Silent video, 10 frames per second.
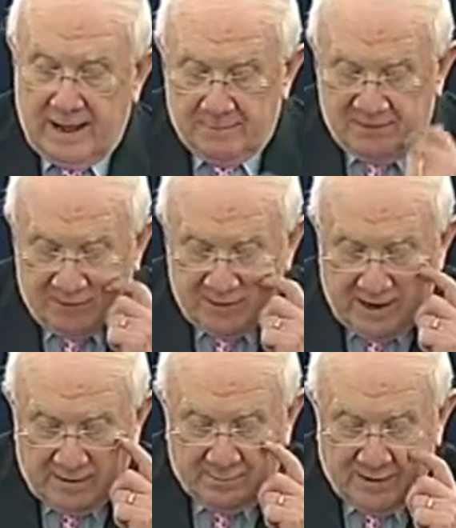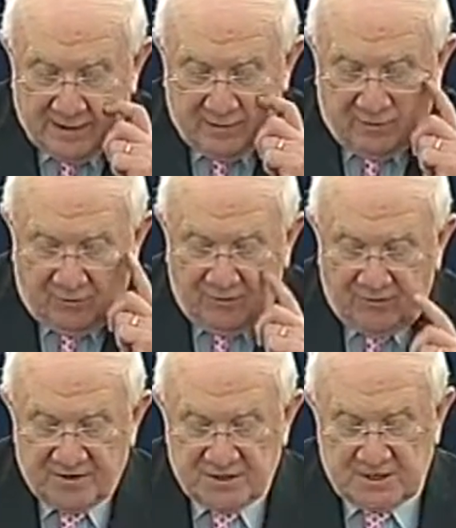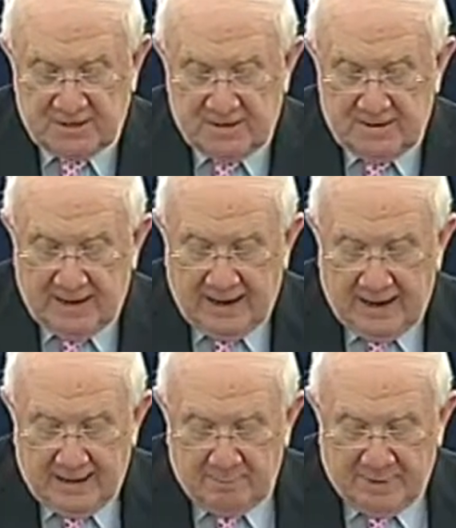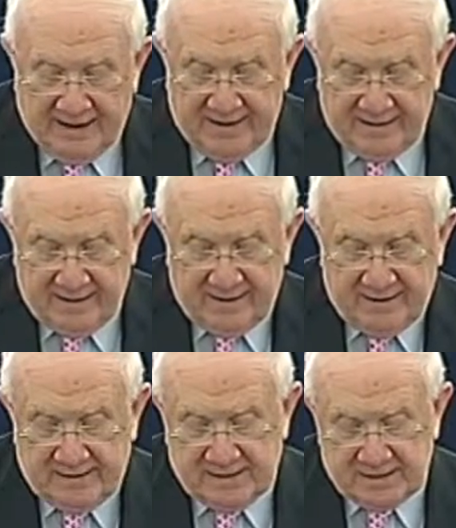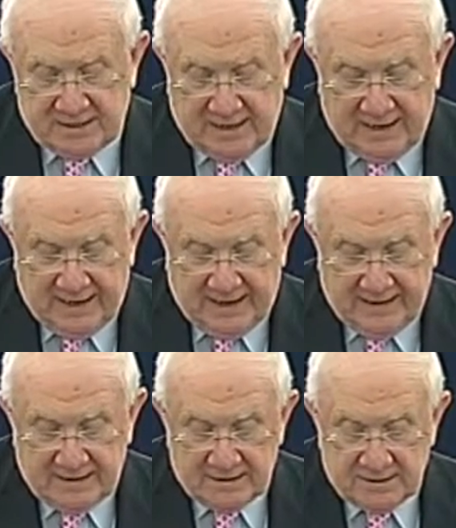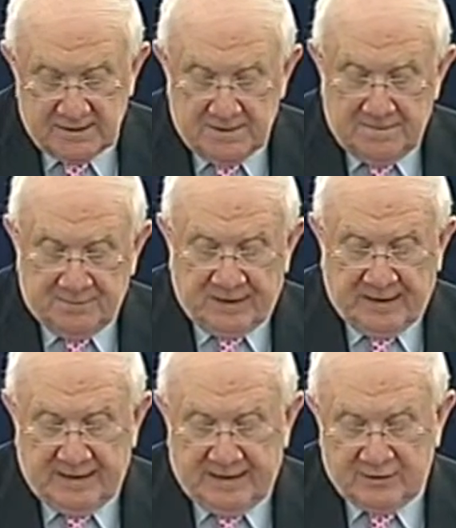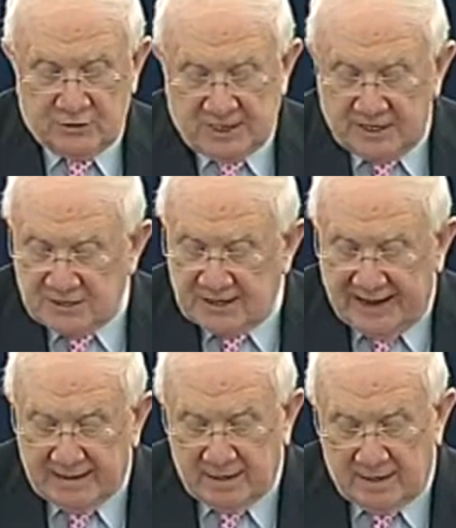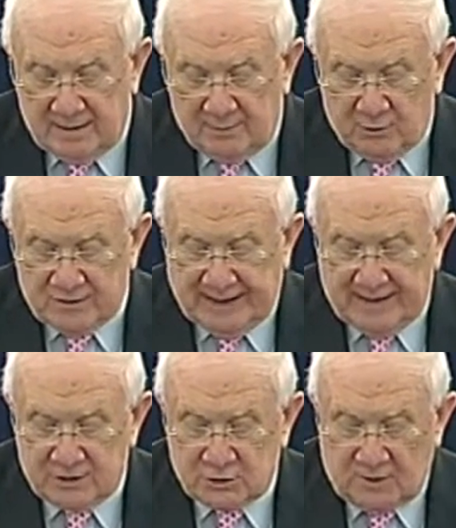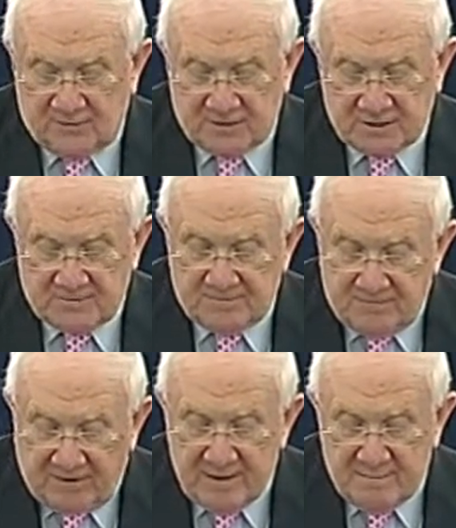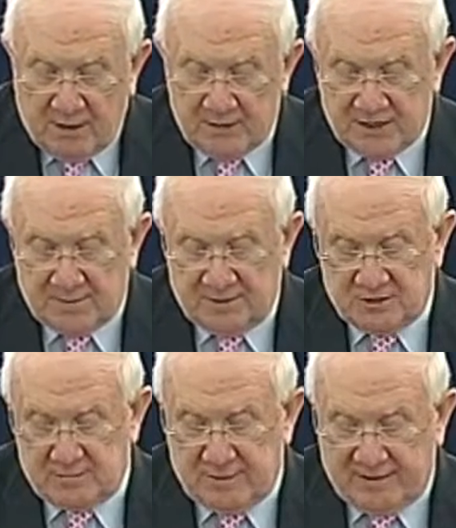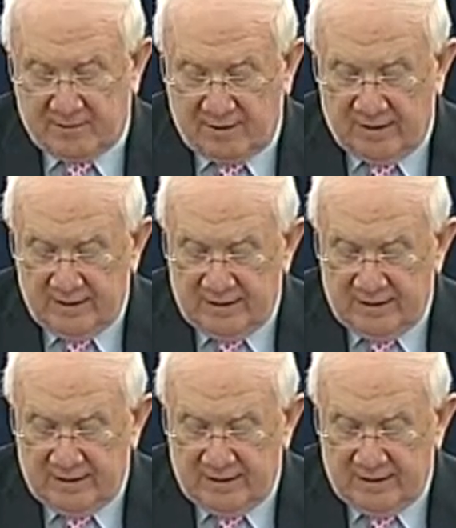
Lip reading: before the outbreak of overfishing by these islands. In 2008, both islands were fishing very modest amounts of mackerel.